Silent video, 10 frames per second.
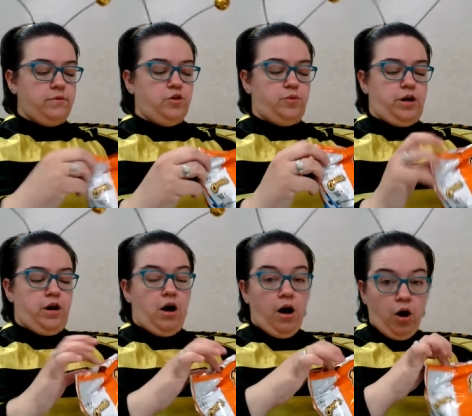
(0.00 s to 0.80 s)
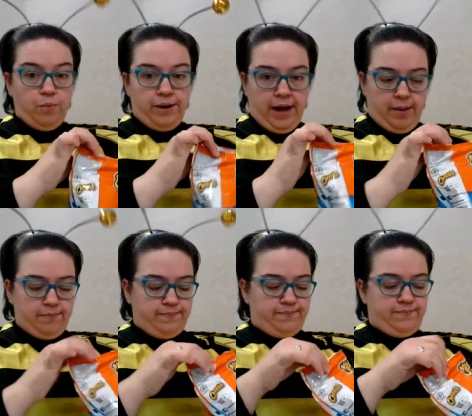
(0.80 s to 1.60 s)
we're going to open up
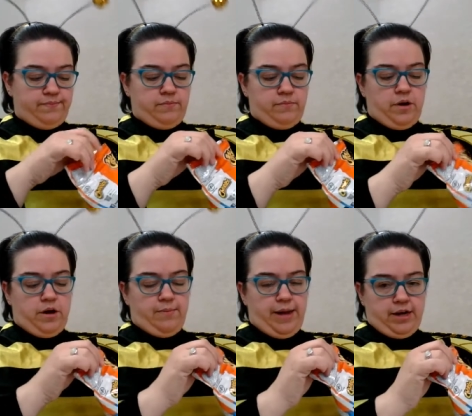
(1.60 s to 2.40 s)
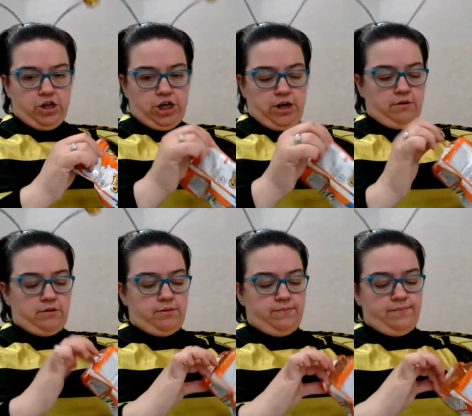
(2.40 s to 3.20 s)
our bag of Cheetos.